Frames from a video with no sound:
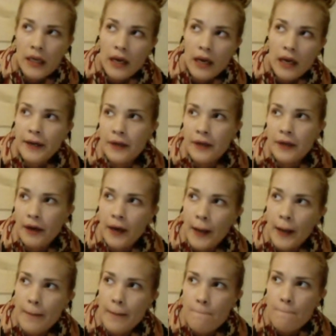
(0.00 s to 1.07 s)
And
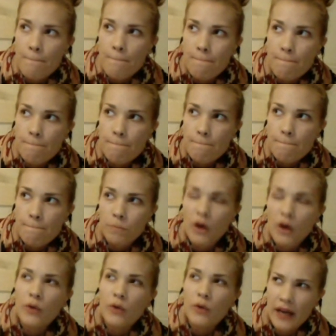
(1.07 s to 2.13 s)
then
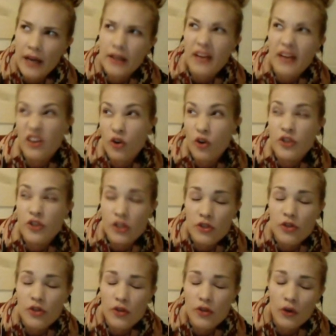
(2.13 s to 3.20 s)
I
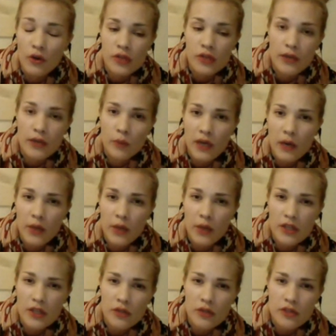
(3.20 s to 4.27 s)
continued those then when I
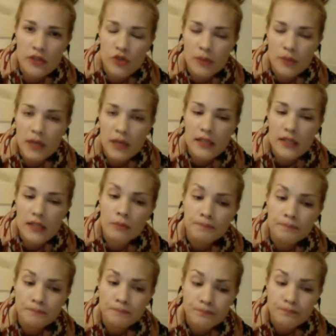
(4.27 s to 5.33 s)
went to this
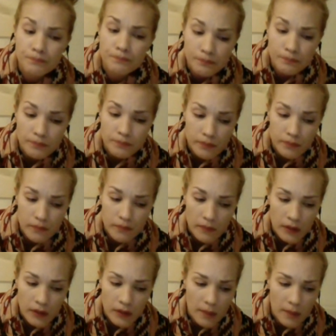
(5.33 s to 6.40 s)
gymnasium.
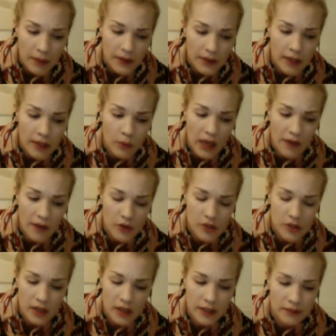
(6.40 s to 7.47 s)
But then we have to
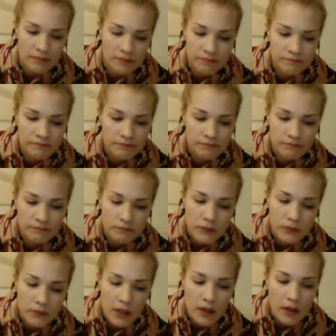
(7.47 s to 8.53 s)
study
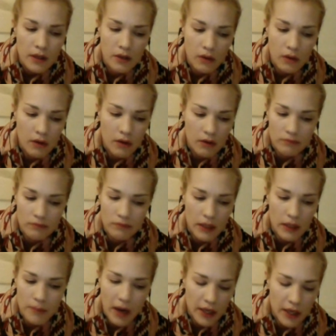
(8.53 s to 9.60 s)

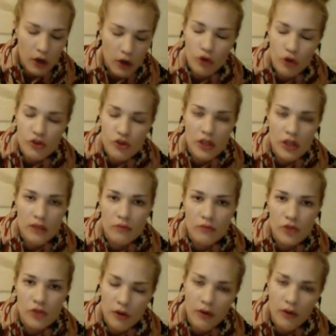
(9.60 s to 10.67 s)
like biology,
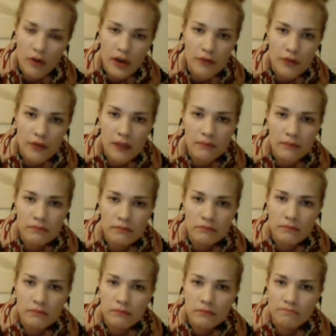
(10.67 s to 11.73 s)
geography,
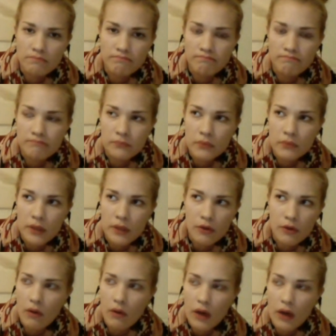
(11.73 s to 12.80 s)
and
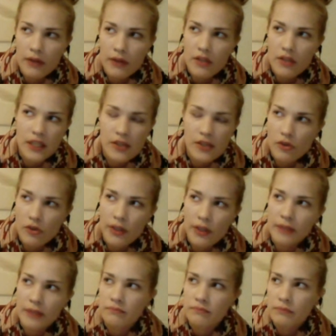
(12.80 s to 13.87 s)
all kinds of
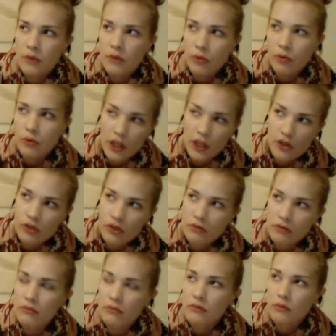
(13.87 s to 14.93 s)
history,
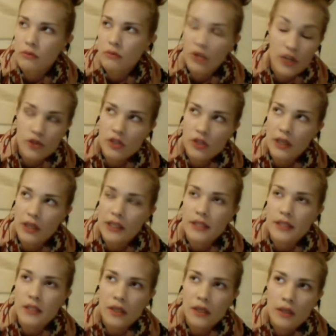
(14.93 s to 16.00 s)
religious
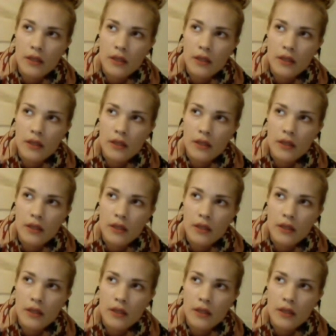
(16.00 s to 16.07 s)
studies.